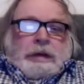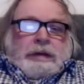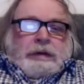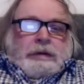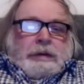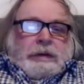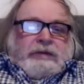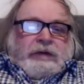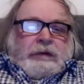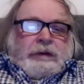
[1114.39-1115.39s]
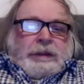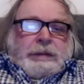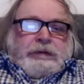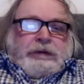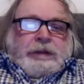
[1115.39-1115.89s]
other than to
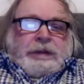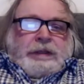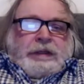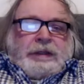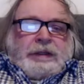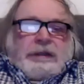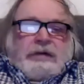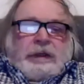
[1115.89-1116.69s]
furnish a pretext so